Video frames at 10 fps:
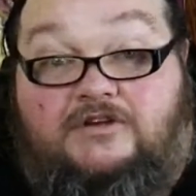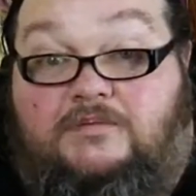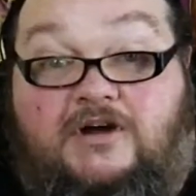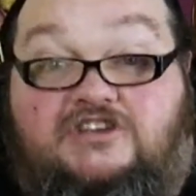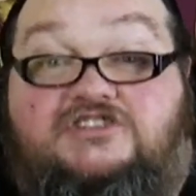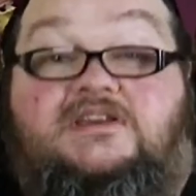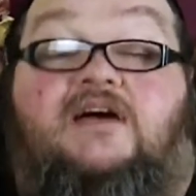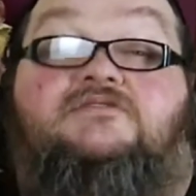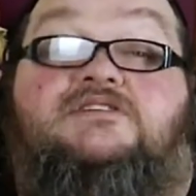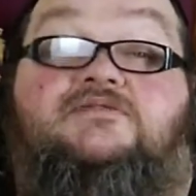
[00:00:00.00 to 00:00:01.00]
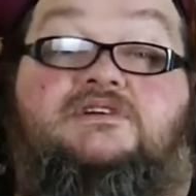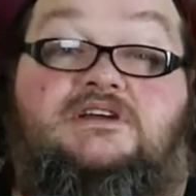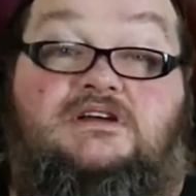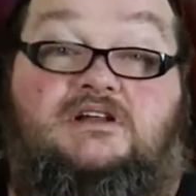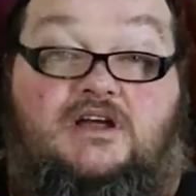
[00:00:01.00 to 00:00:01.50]
you might just have
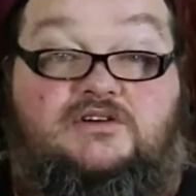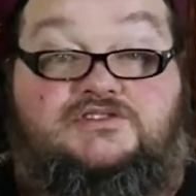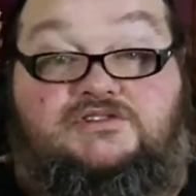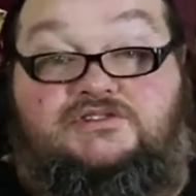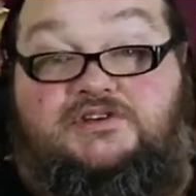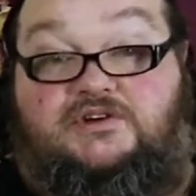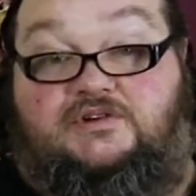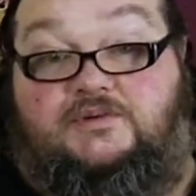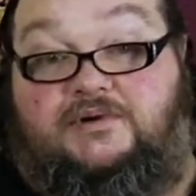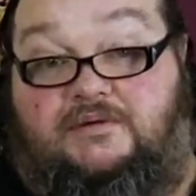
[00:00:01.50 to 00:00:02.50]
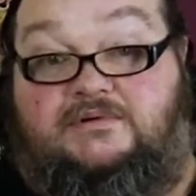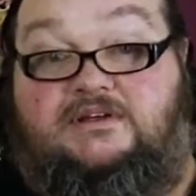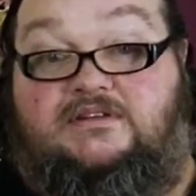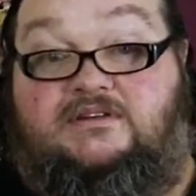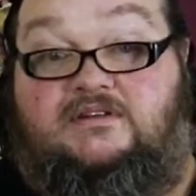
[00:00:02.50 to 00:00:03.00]
different enclosures on your
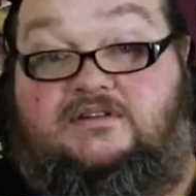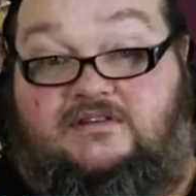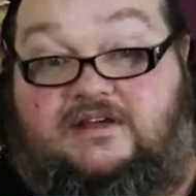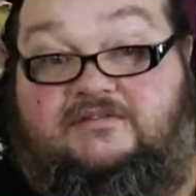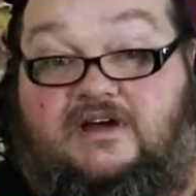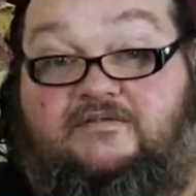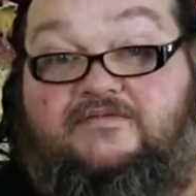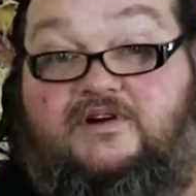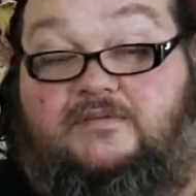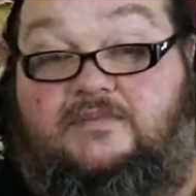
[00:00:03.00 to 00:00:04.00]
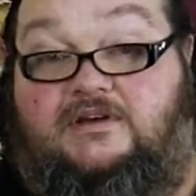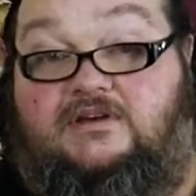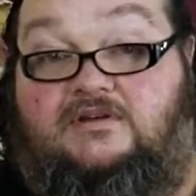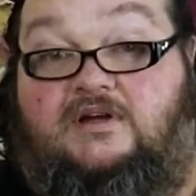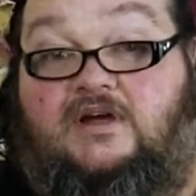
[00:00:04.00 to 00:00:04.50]
property that they've come from, and
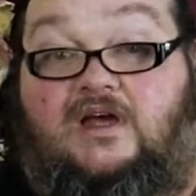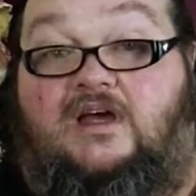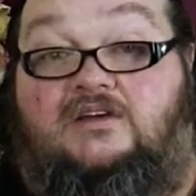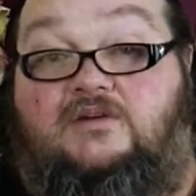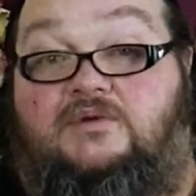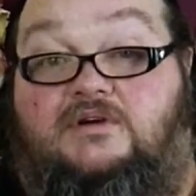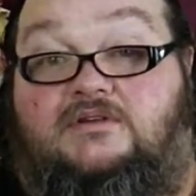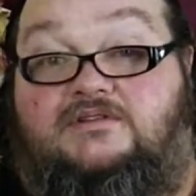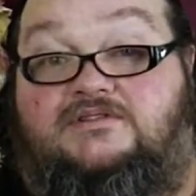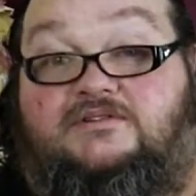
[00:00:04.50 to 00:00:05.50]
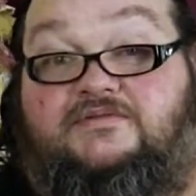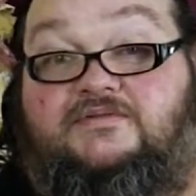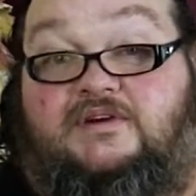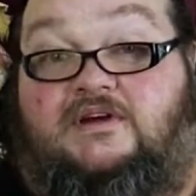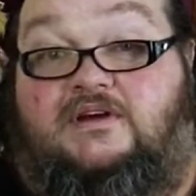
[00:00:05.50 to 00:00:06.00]
you want to sort
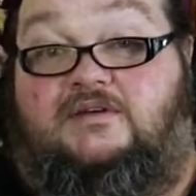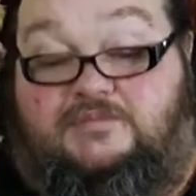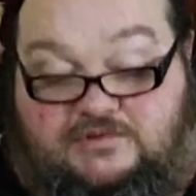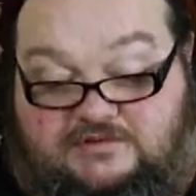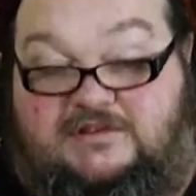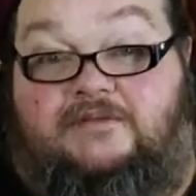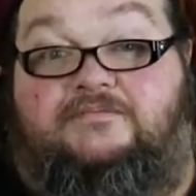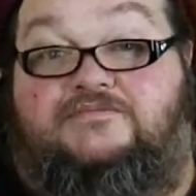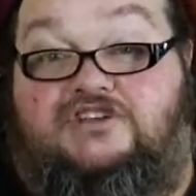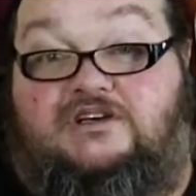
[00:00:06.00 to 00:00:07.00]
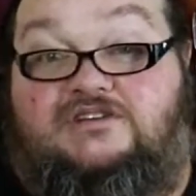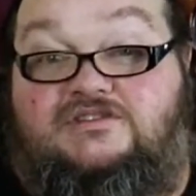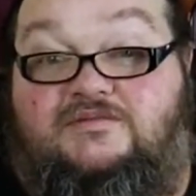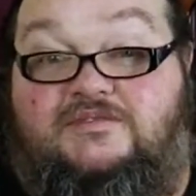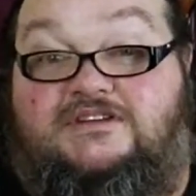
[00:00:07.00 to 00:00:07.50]
of put some genes
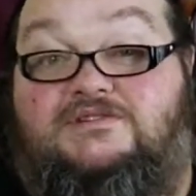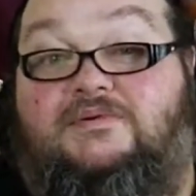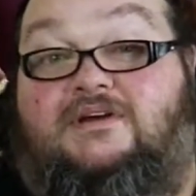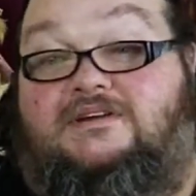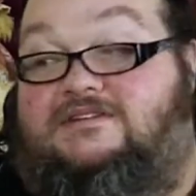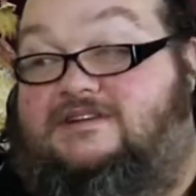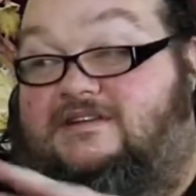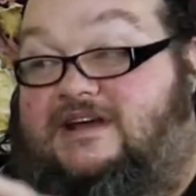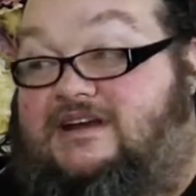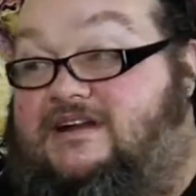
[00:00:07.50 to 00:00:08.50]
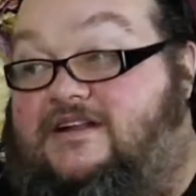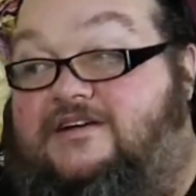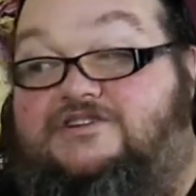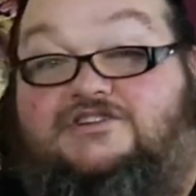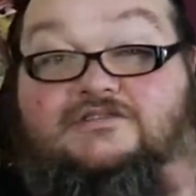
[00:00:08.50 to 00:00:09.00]
from this one into that
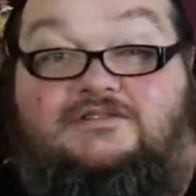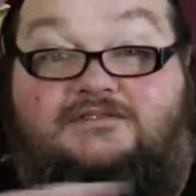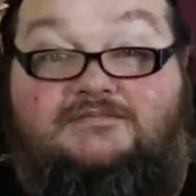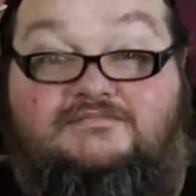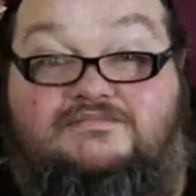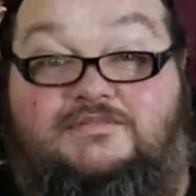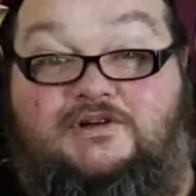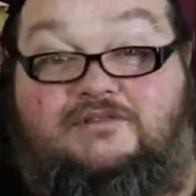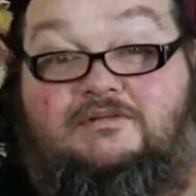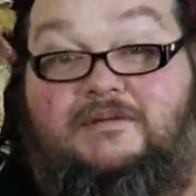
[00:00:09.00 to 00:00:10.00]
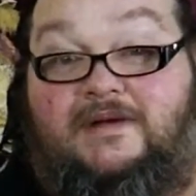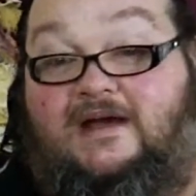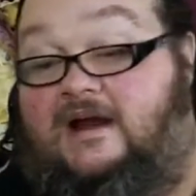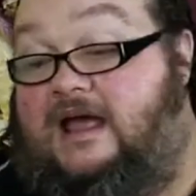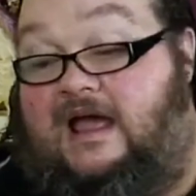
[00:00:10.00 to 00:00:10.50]
enclosure and move them
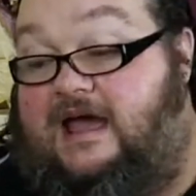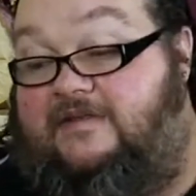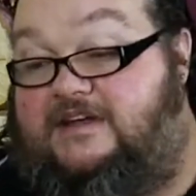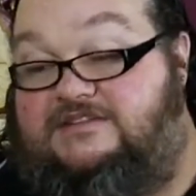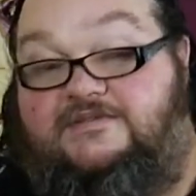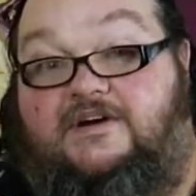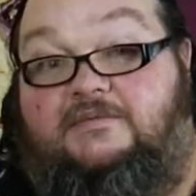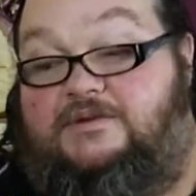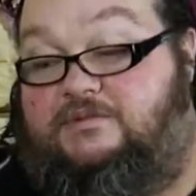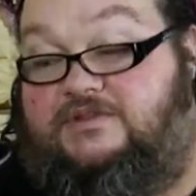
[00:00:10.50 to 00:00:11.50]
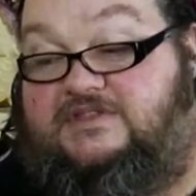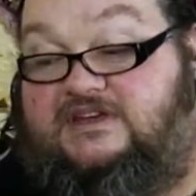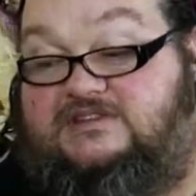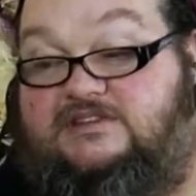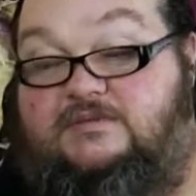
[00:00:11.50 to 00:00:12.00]
about, and that's fine. But with
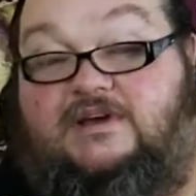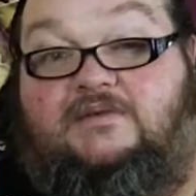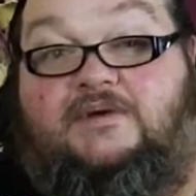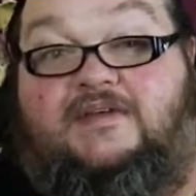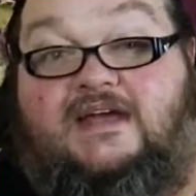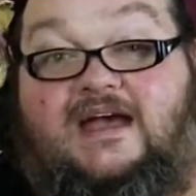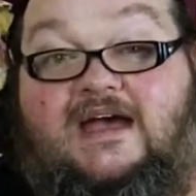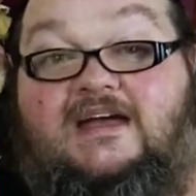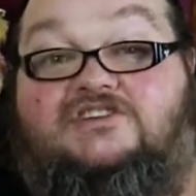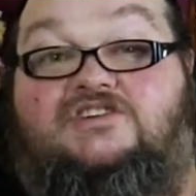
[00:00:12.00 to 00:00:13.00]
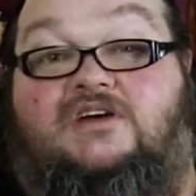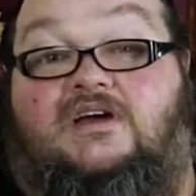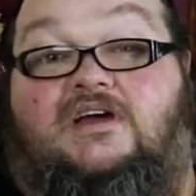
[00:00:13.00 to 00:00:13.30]
this, the way when they hatch,